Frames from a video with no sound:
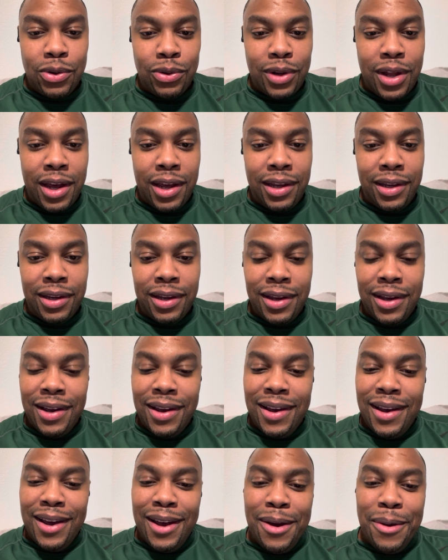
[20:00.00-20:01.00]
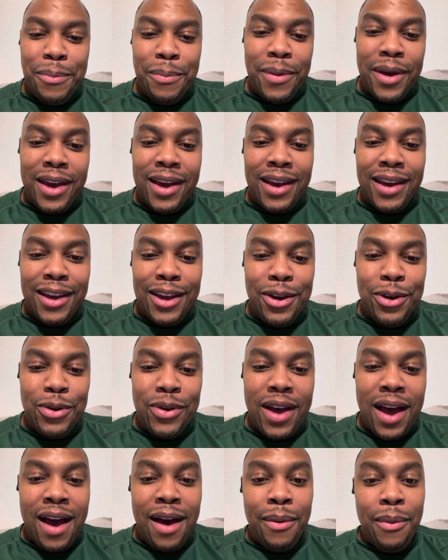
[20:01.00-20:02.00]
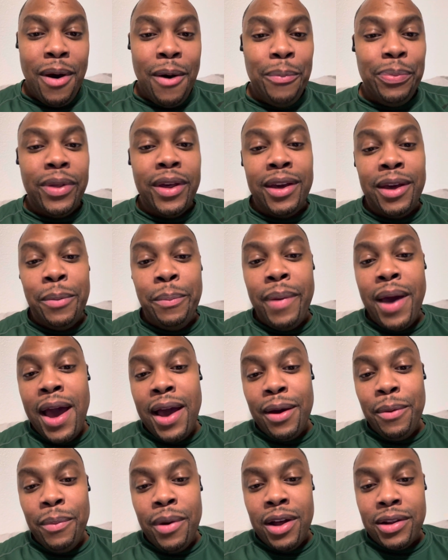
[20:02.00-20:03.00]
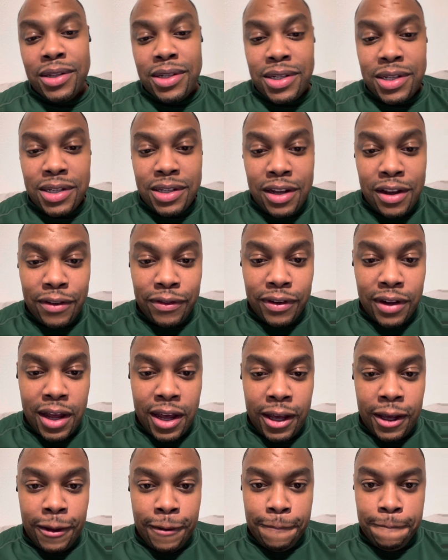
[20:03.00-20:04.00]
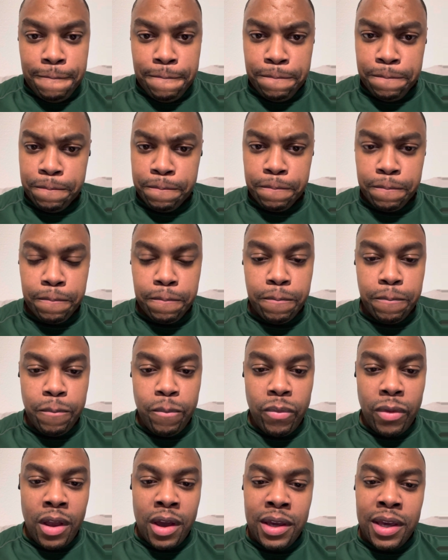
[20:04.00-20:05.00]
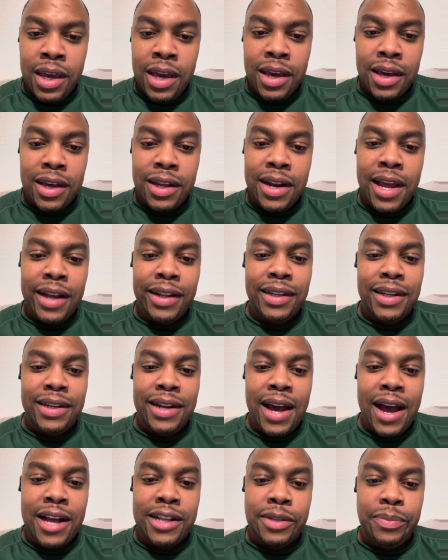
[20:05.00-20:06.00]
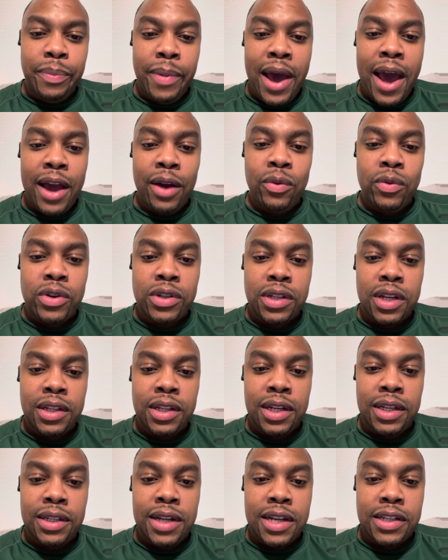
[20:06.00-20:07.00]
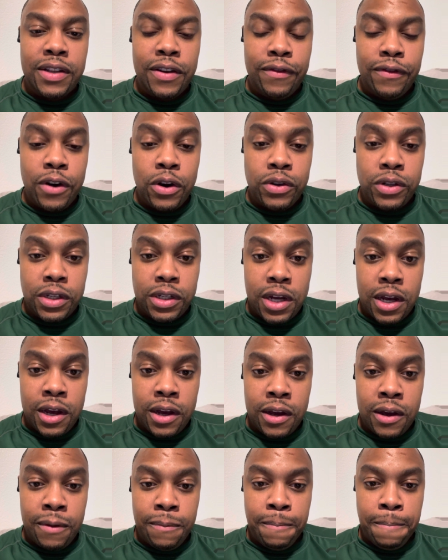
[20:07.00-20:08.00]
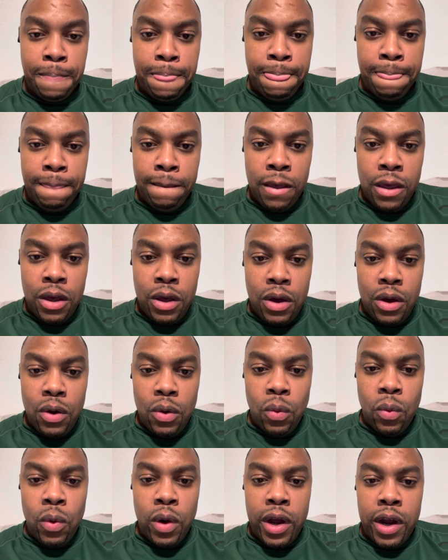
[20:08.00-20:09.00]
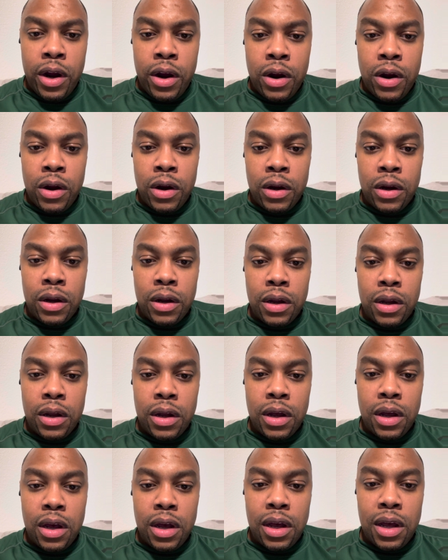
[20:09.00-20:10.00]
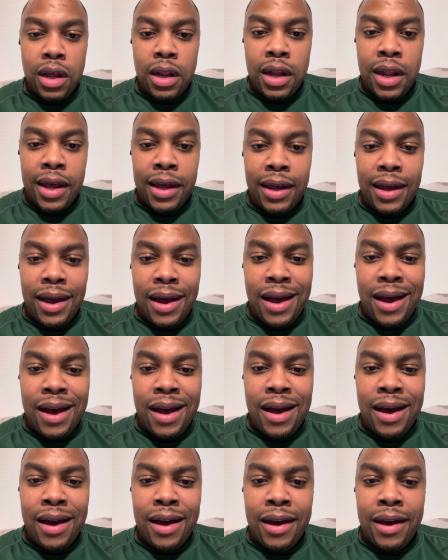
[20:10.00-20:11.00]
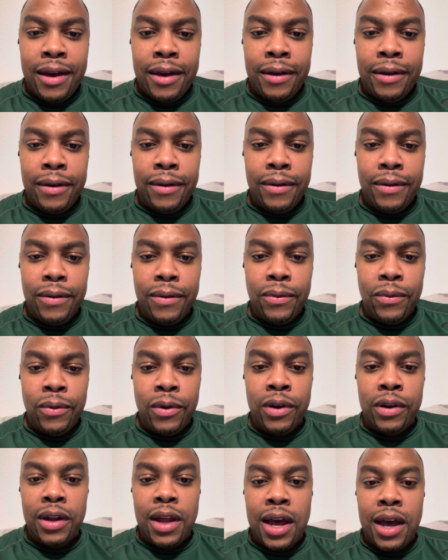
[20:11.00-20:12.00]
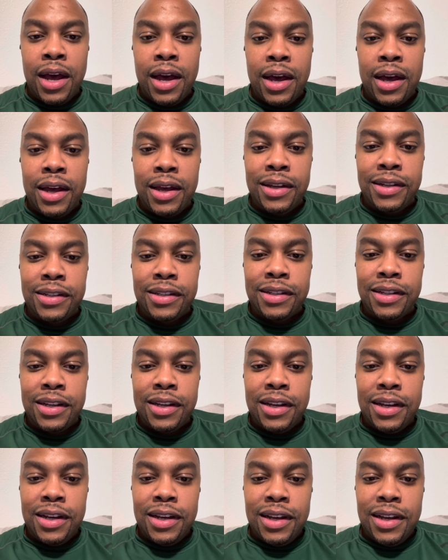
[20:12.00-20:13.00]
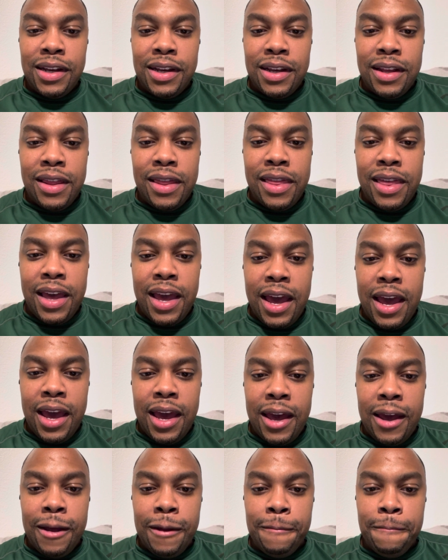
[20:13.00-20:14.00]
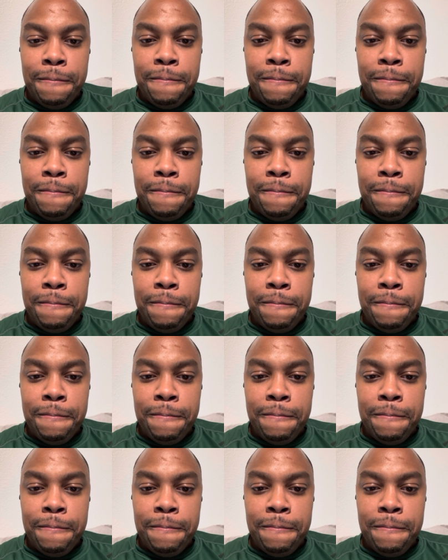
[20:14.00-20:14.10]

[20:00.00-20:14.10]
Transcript: like, man, I'm thinking back about this stuff, like, again, connecting dots backwards. I think that's the first time where like I realized that